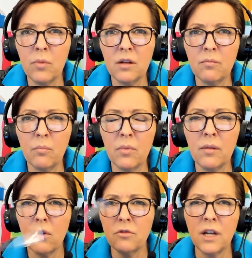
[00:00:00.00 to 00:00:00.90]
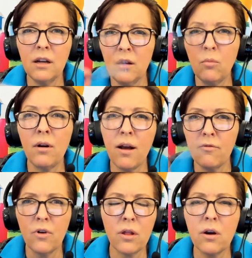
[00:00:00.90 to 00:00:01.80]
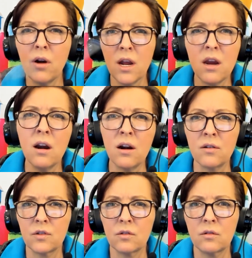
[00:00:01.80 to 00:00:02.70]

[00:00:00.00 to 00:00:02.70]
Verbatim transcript: I've been rotating burnout for 30 years.